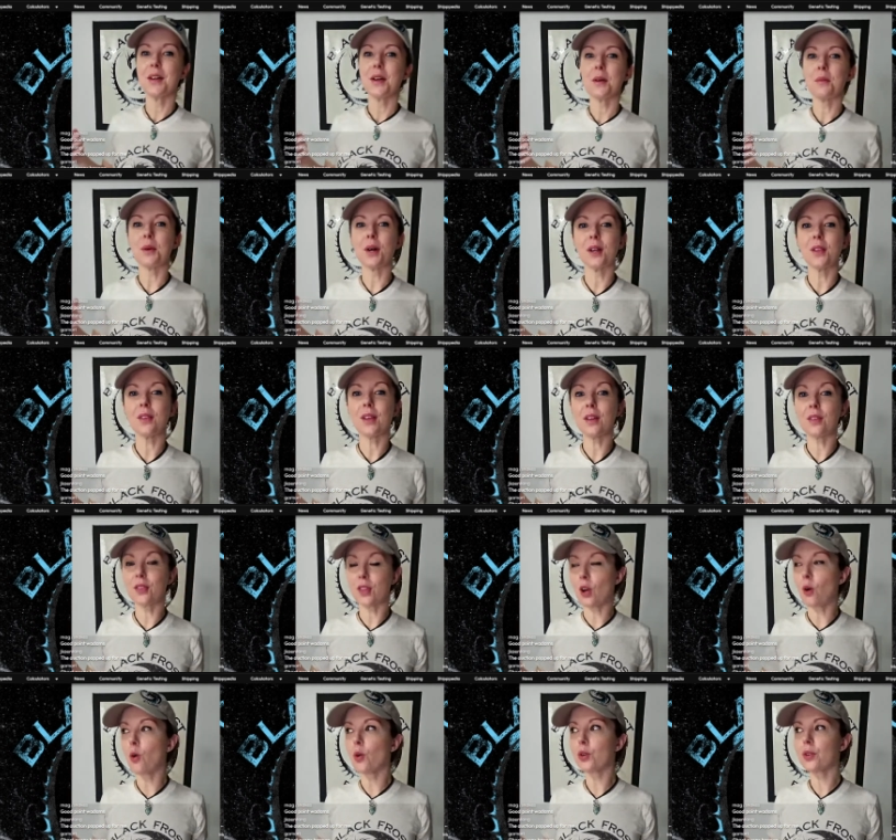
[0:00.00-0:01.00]
But the
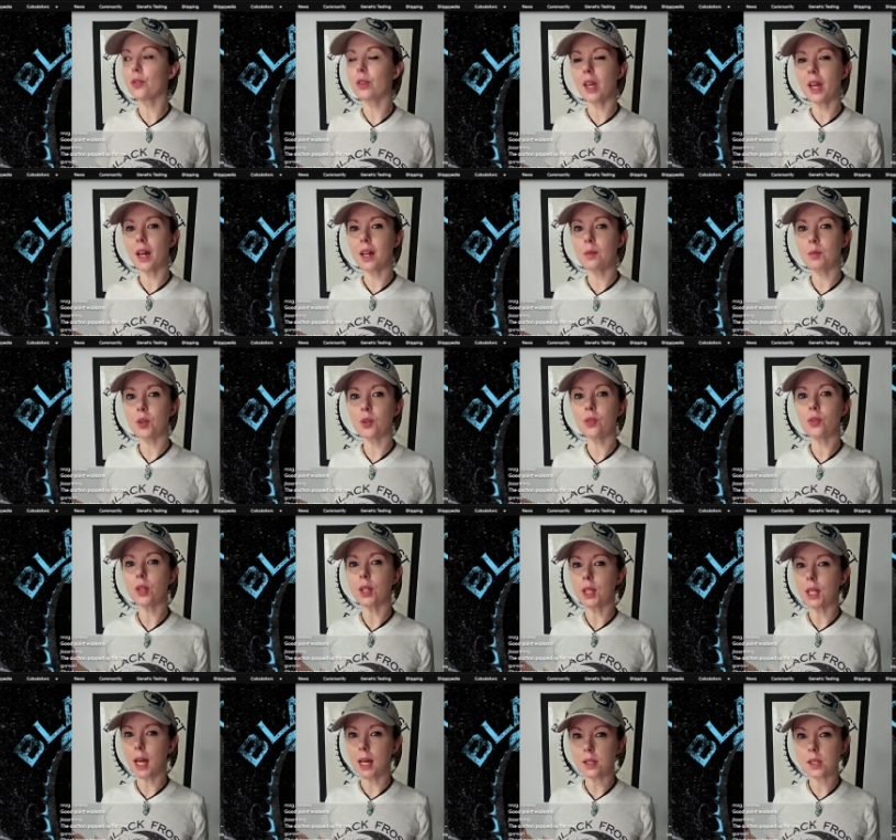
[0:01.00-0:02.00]
older the animal, the
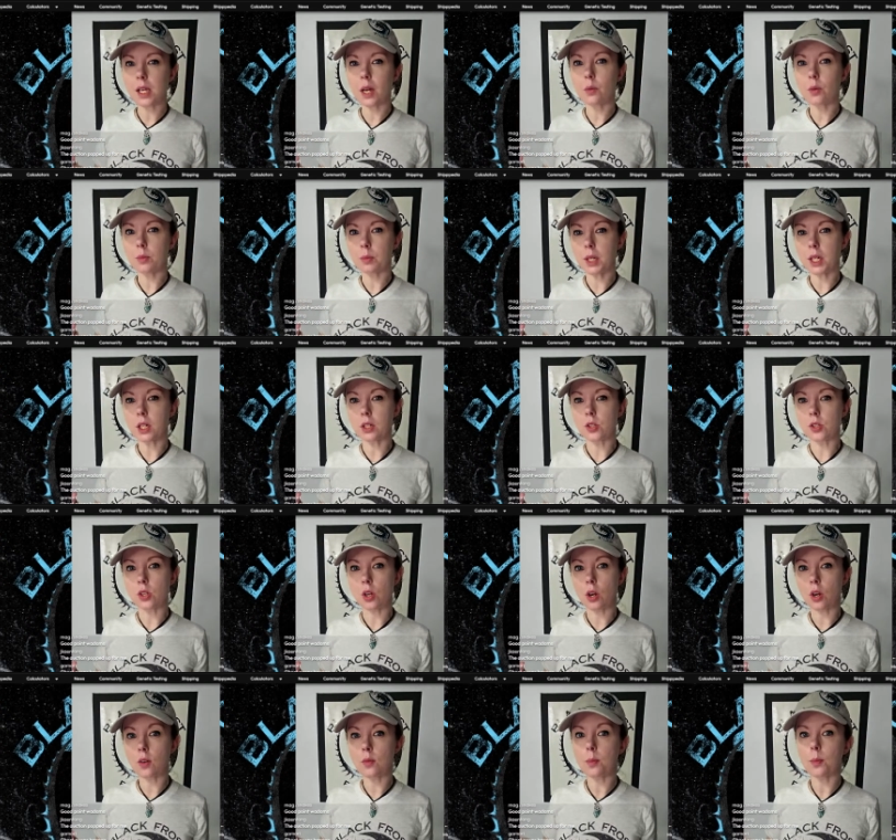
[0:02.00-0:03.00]
less I would be
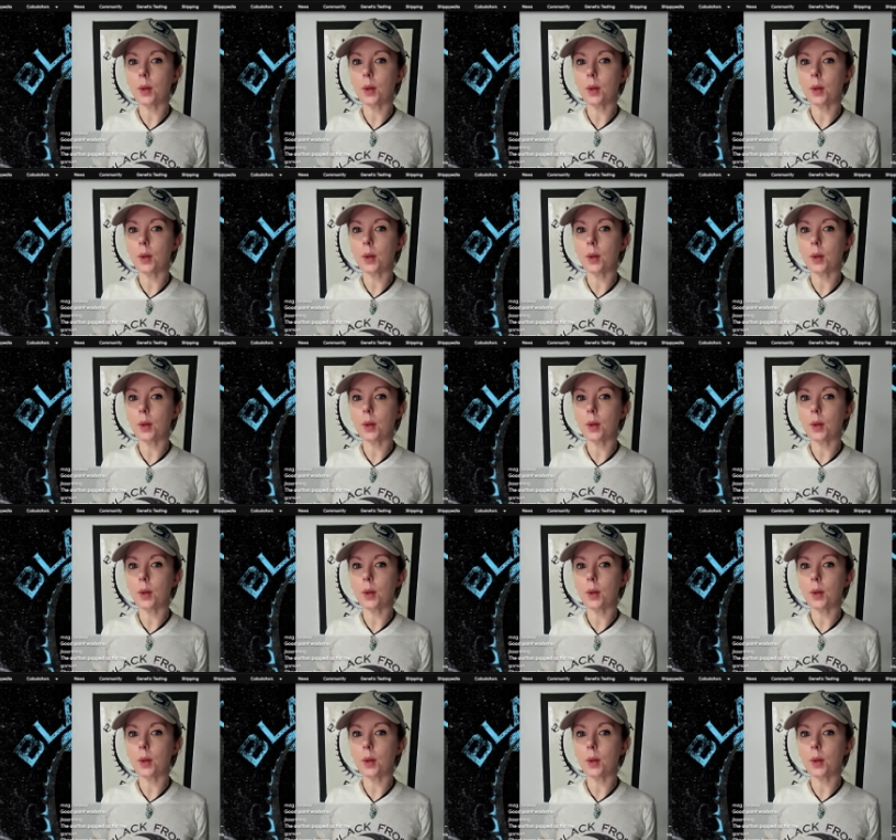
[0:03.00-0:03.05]
concerned.